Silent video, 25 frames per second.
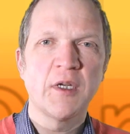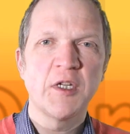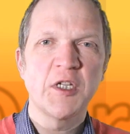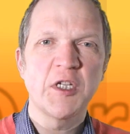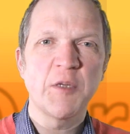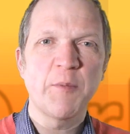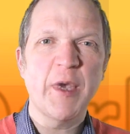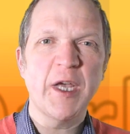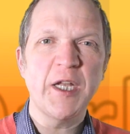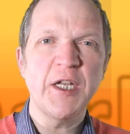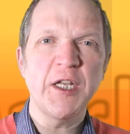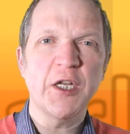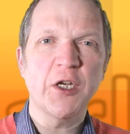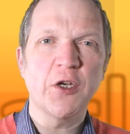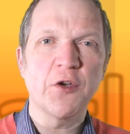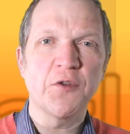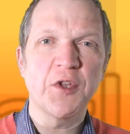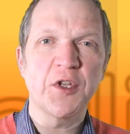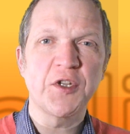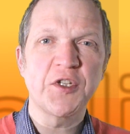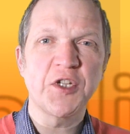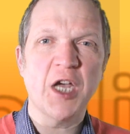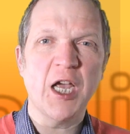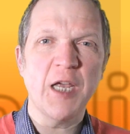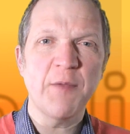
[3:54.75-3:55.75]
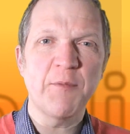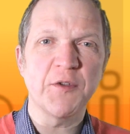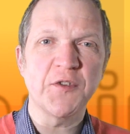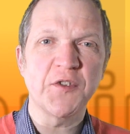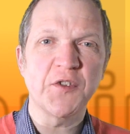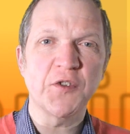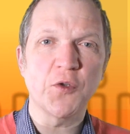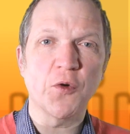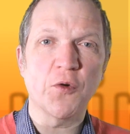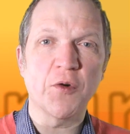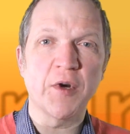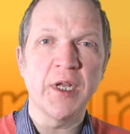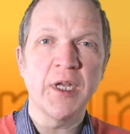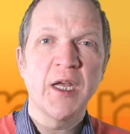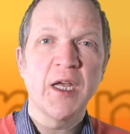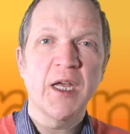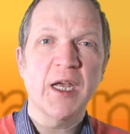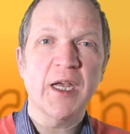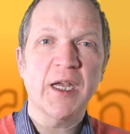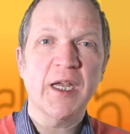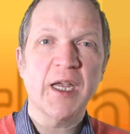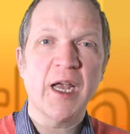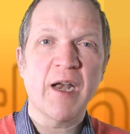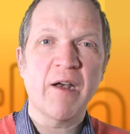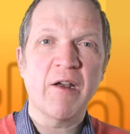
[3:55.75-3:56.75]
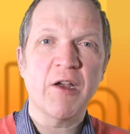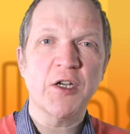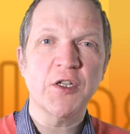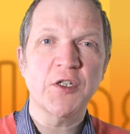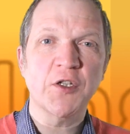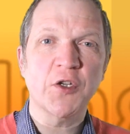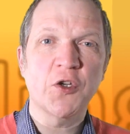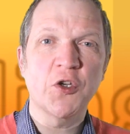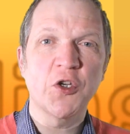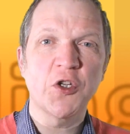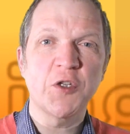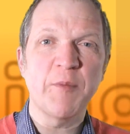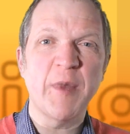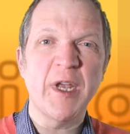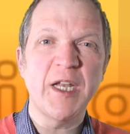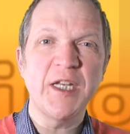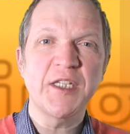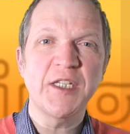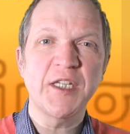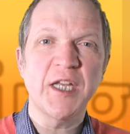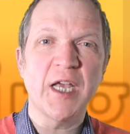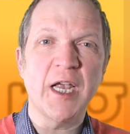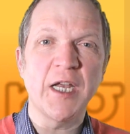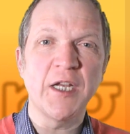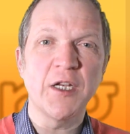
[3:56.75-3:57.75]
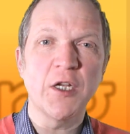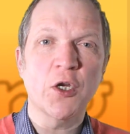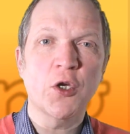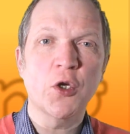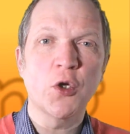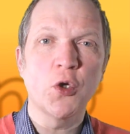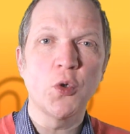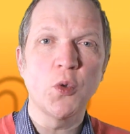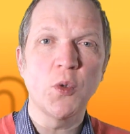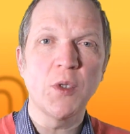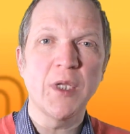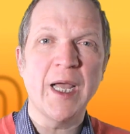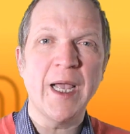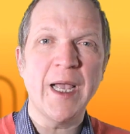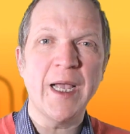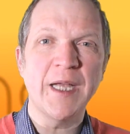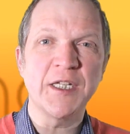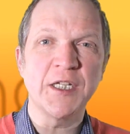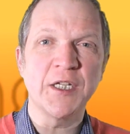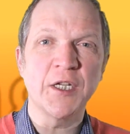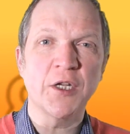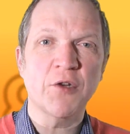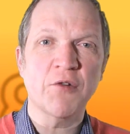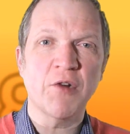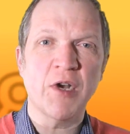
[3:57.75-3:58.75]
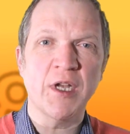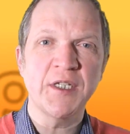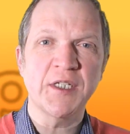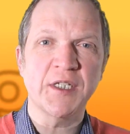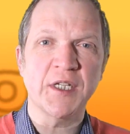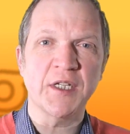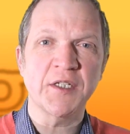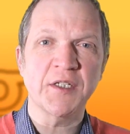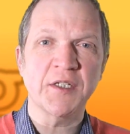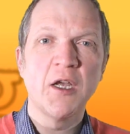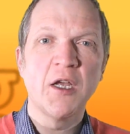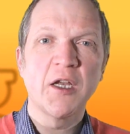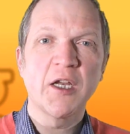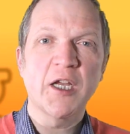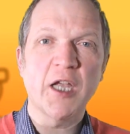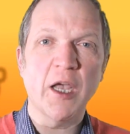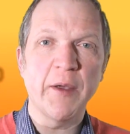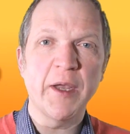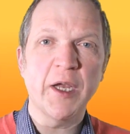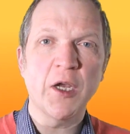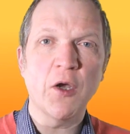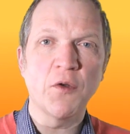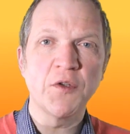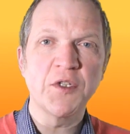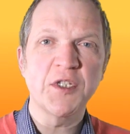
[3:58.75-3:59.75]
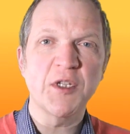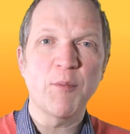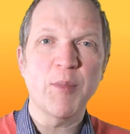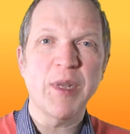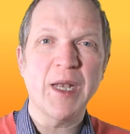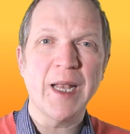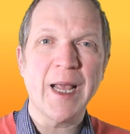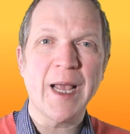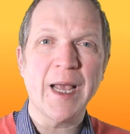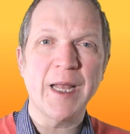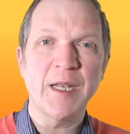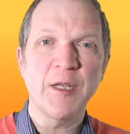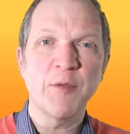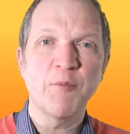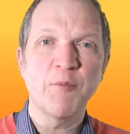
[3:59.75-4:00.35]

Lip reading: Depending on the type of story, a character could maintain a cool head in a crisis, going on to plan,